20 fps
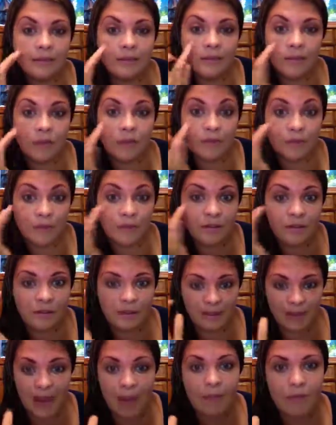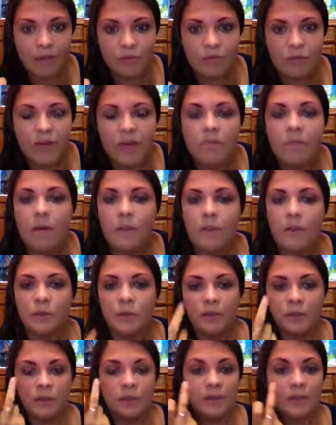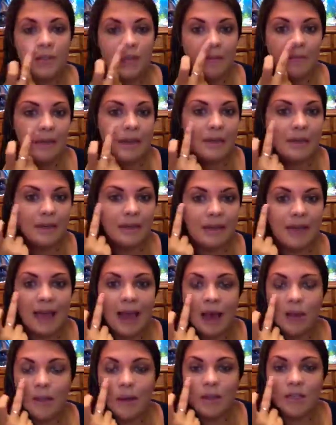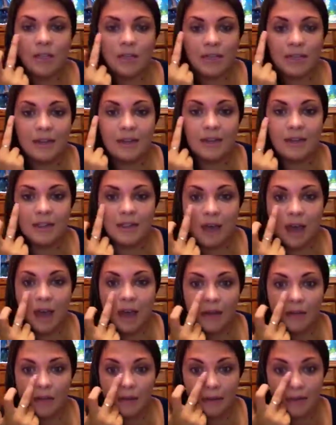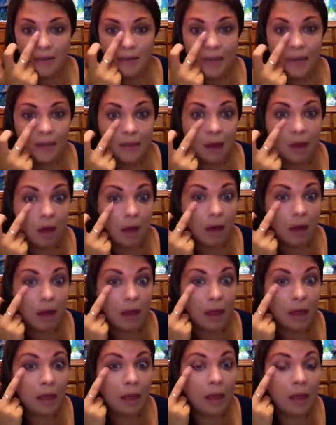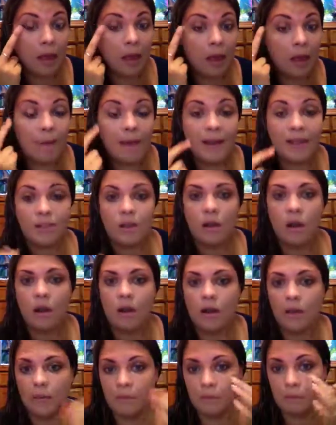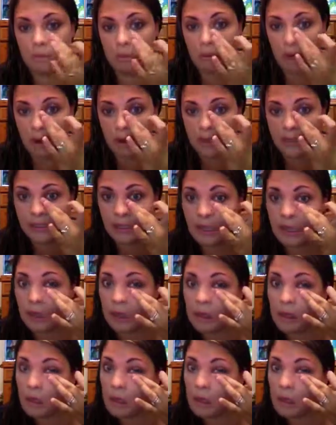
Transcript: this camera's really rubbish, but you'll see immediately how much it lifts the colour underneath the eye and makes your eye look brighter.